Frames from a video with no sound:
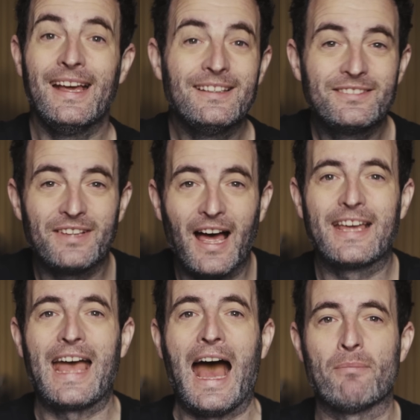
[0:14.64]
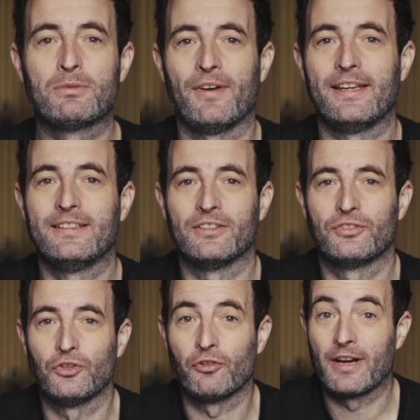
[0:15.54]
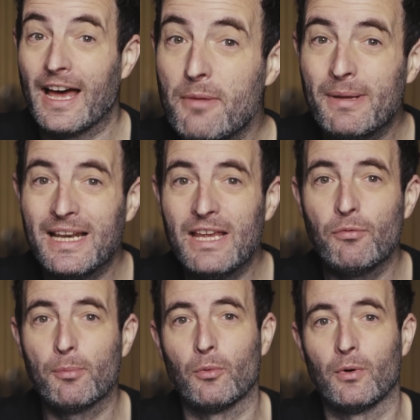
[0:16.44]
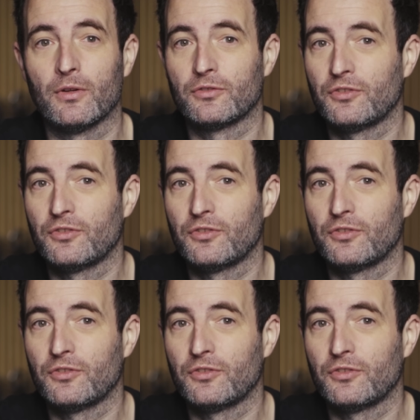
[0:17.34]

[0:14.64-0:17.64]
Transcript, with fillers: It's a captivating story and a believable one